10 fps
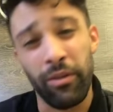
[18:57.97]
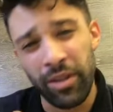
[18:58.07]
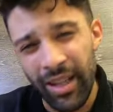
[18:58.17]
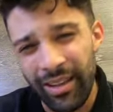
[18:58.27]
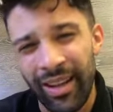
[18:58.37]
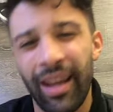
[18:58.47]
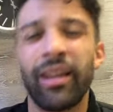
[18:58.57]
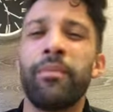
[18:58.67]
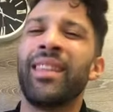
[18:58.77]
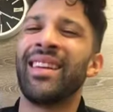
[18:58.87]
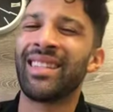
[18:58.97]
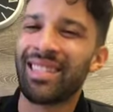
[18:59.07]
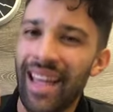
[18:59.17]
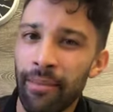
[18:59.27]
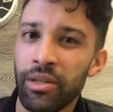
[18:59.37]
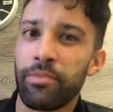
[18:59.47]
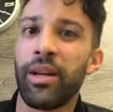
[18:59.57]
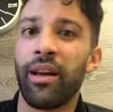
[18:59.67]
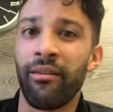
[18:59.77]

if you seek the kingdom and the establishment